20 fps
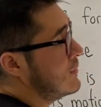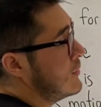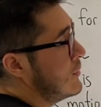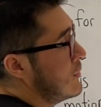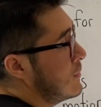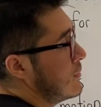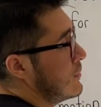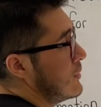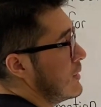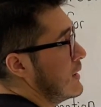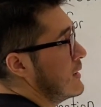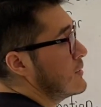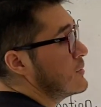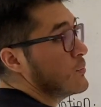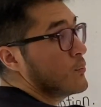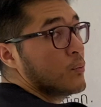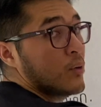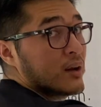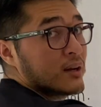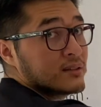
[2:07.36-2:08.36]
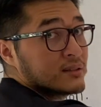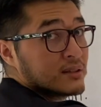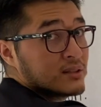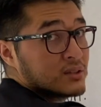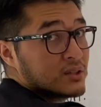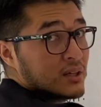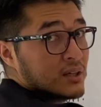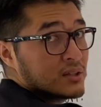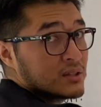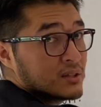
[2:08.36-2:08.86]
know is what is the
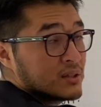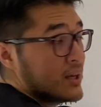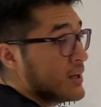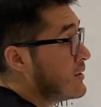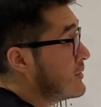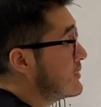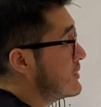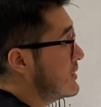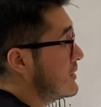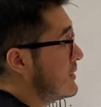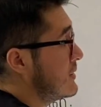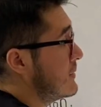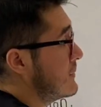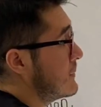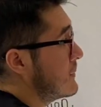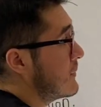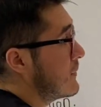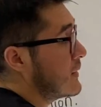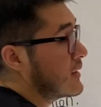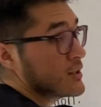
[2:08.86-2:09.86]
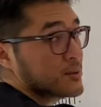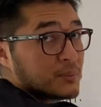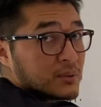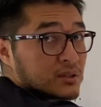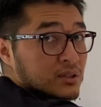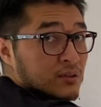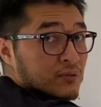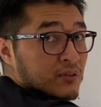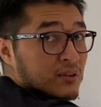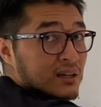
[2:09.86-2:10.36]
change in energy,
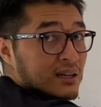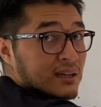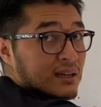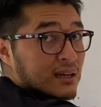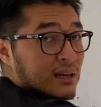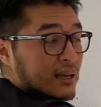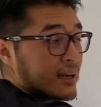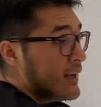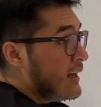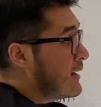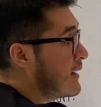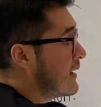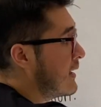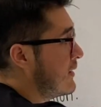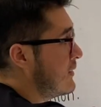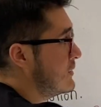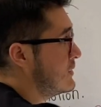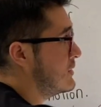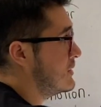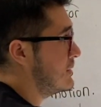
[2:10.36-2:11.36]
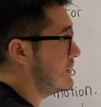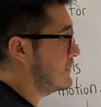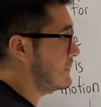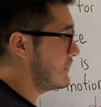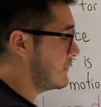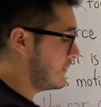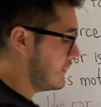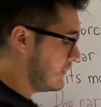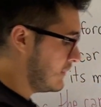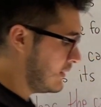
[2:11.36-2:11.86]
specifically kinetic energy,
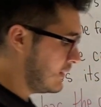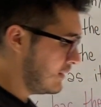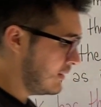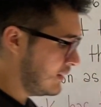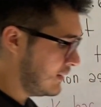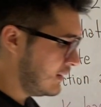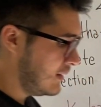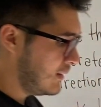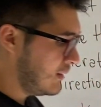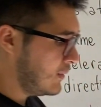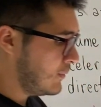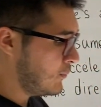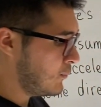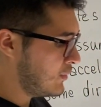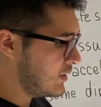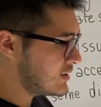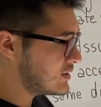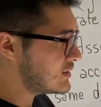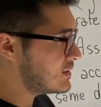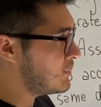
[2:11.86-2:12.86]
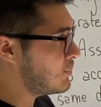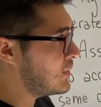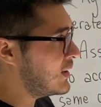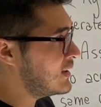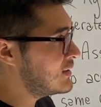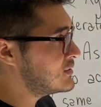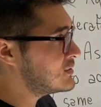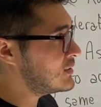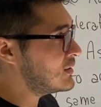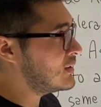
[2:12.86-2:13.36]
which
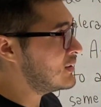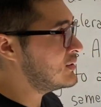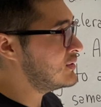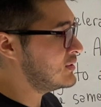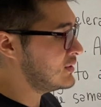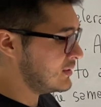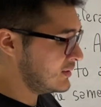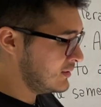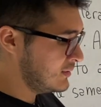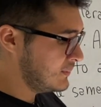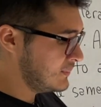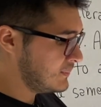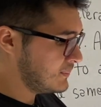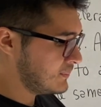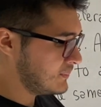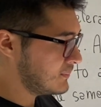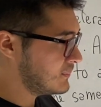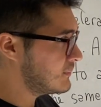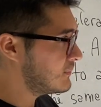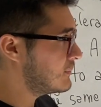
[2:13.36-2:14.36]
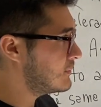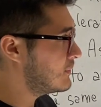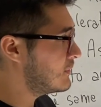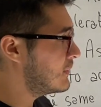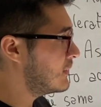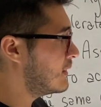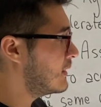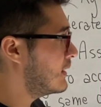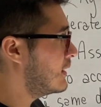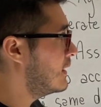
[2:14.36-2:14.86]
depends on the
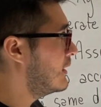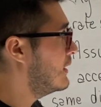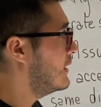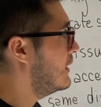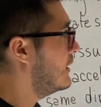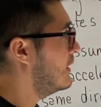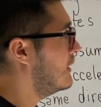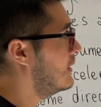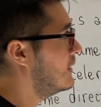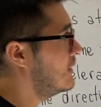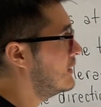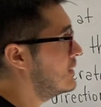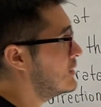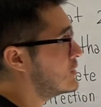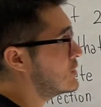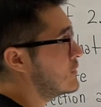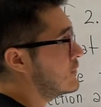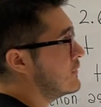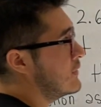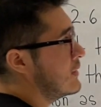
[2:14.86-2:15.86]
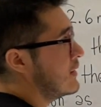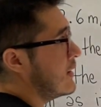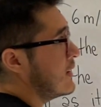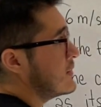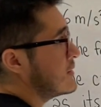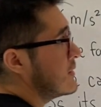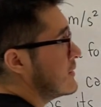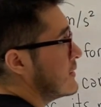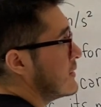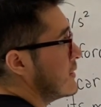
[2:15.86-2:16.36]
initial
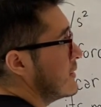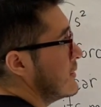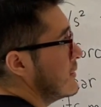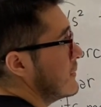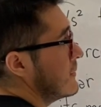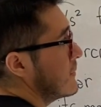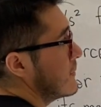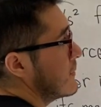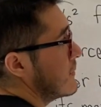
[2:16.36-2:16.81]
velocity